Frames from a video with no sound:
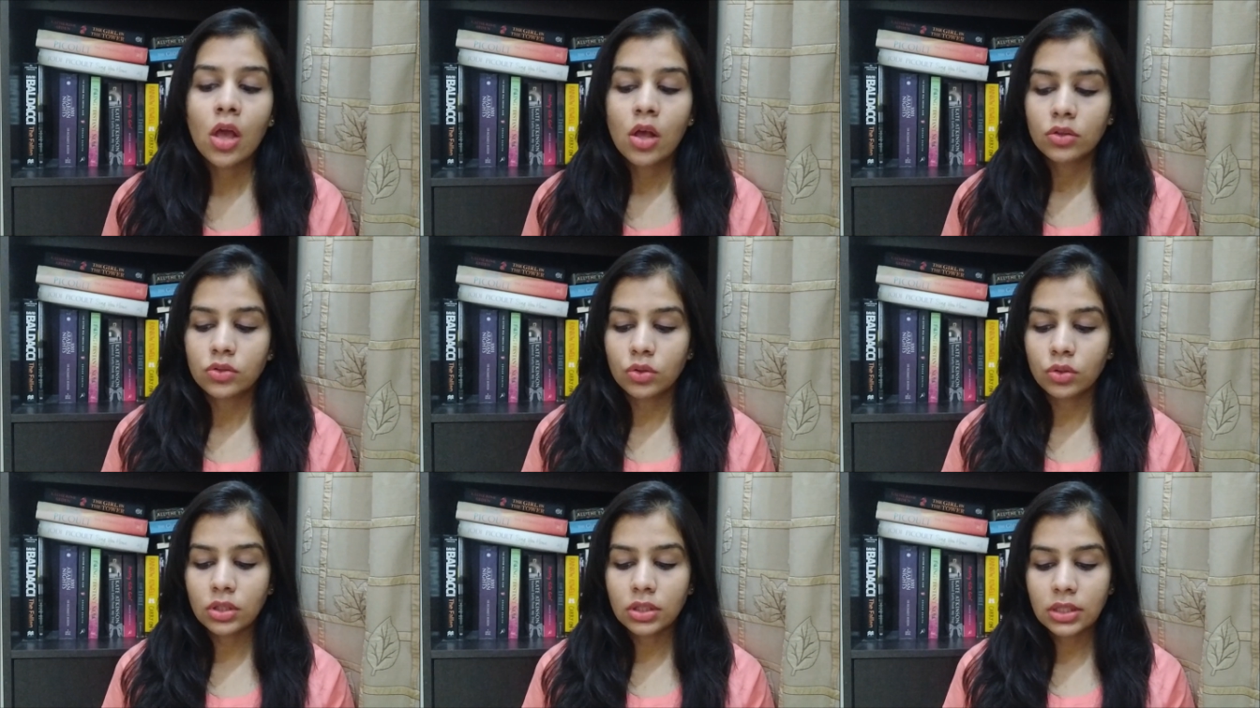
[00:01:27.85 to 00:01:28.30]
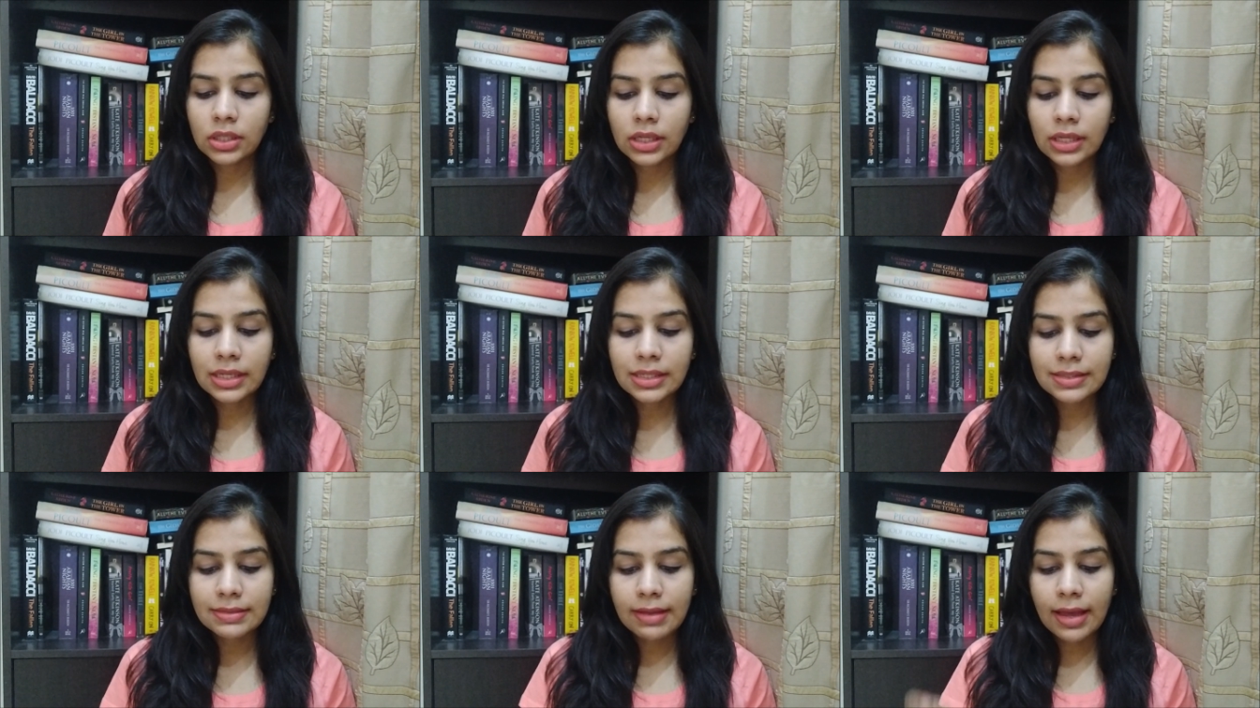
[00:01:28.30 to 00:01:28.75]
So the
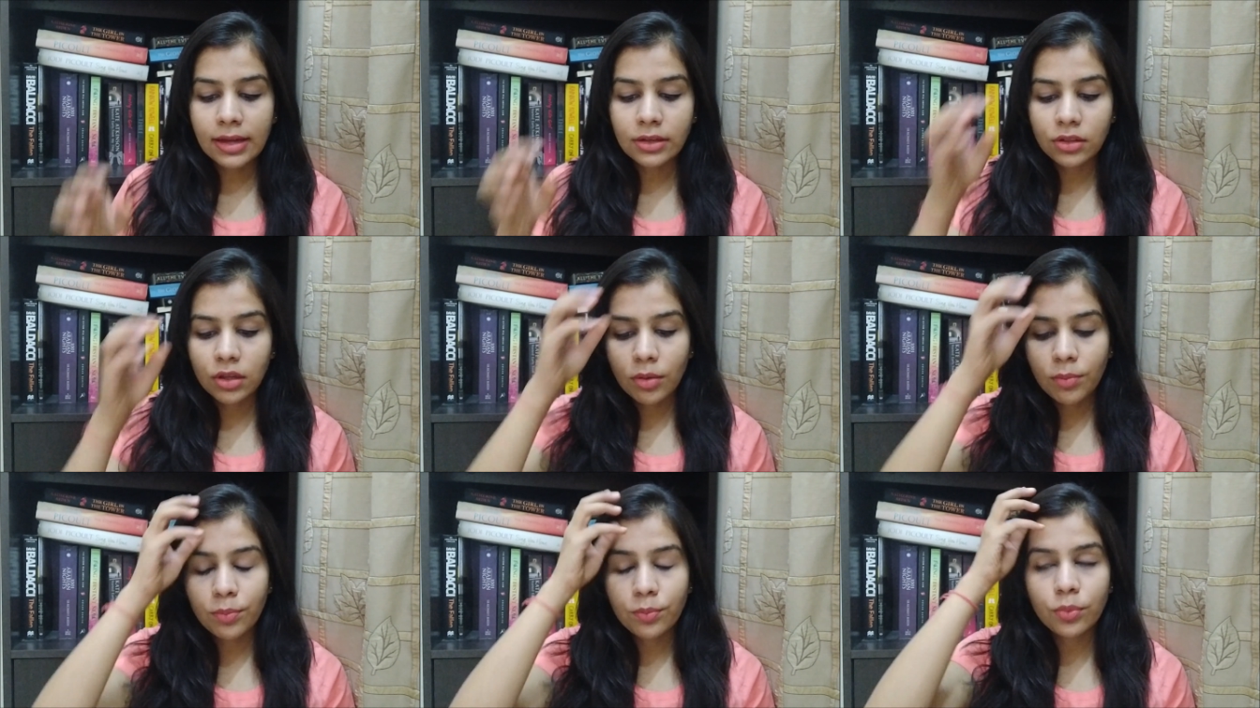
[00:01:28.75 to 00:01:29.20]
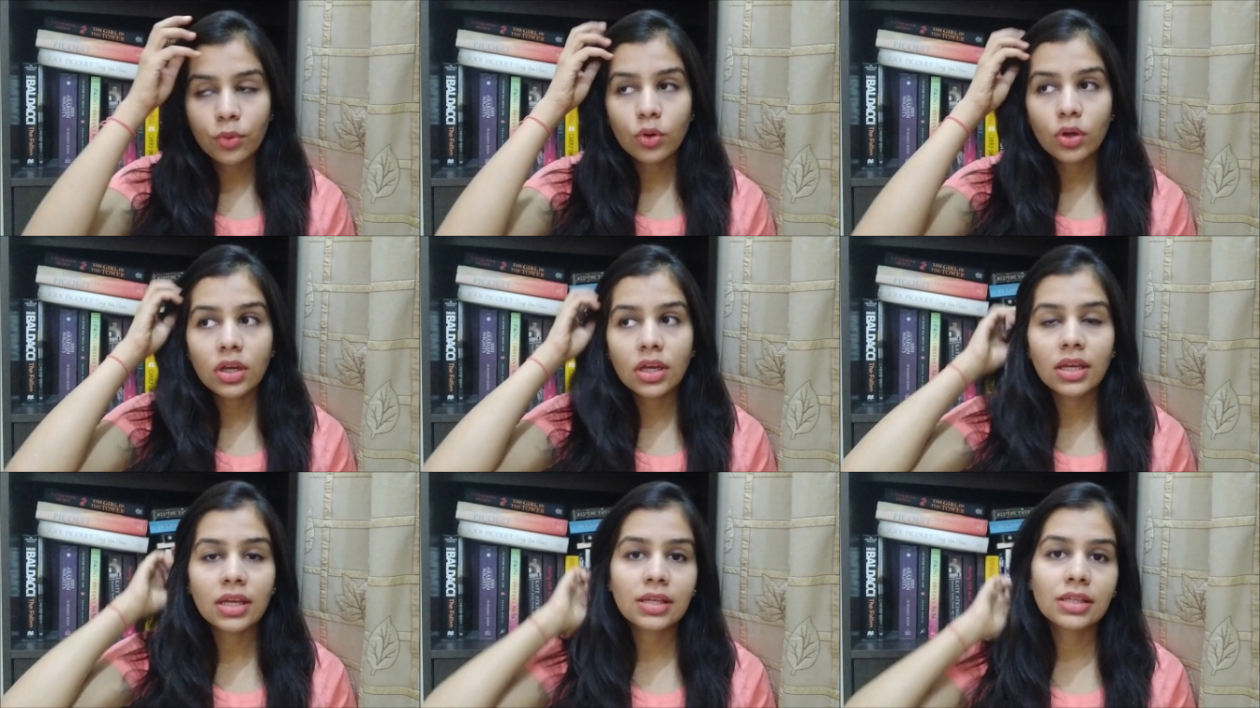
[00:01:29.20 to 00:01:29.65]
thing is that the
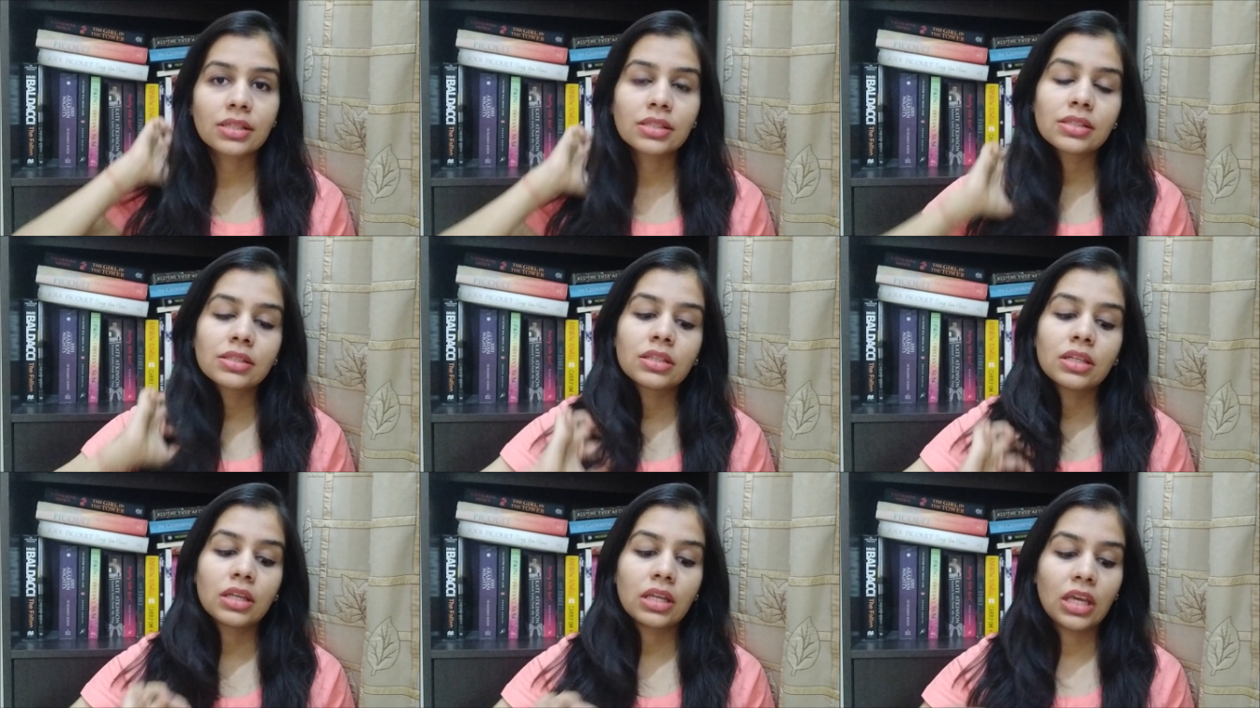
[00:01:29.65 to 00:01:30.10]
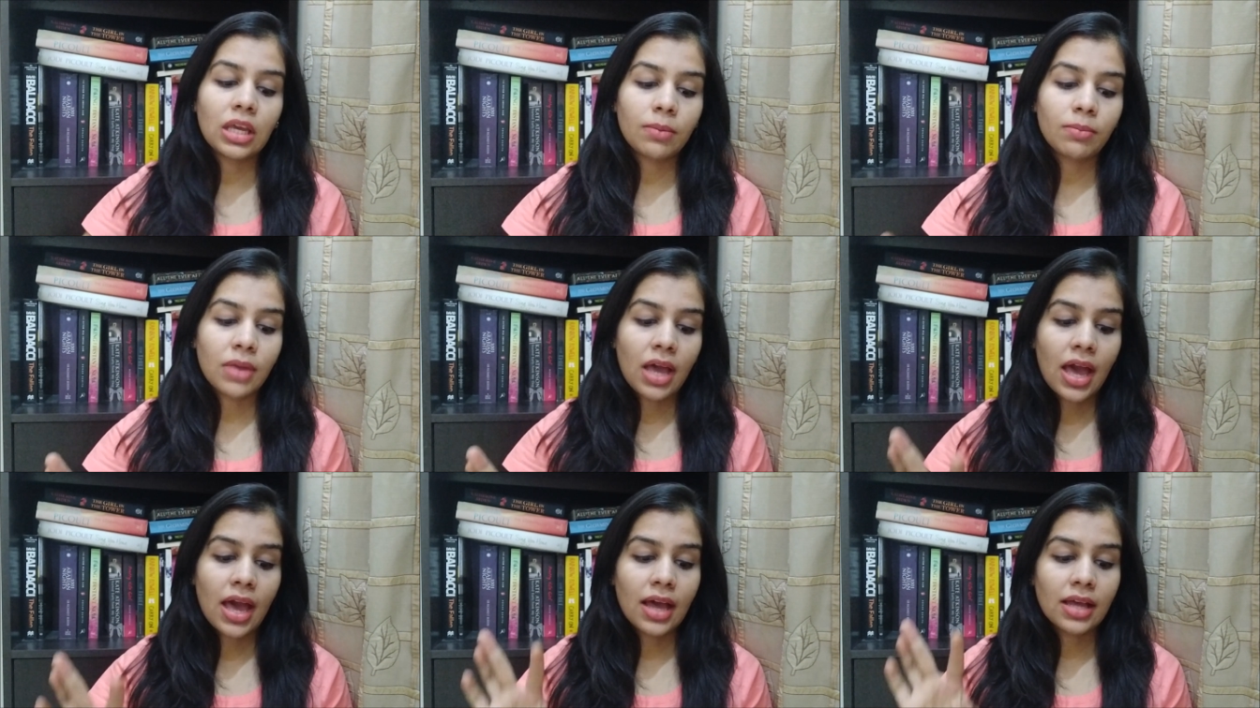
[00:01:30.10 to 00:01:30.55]
book is the
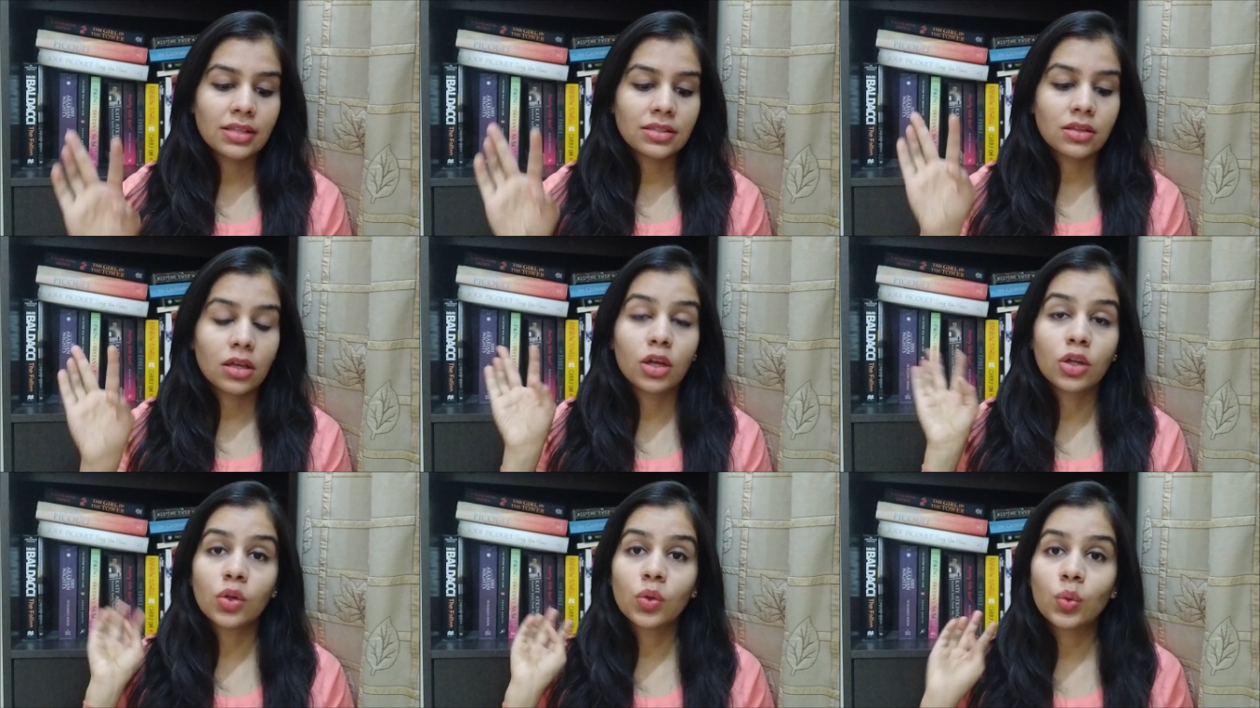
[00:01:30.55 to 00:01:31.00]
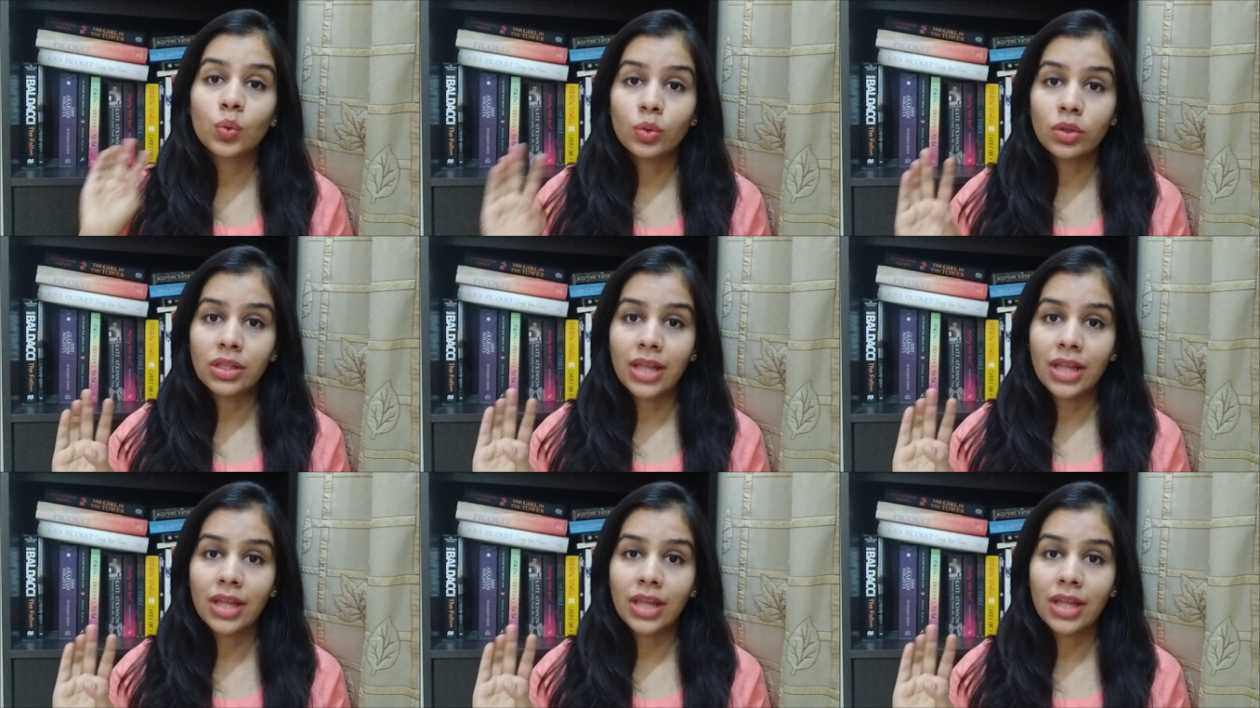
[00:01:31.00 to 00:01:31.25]
name as Anon,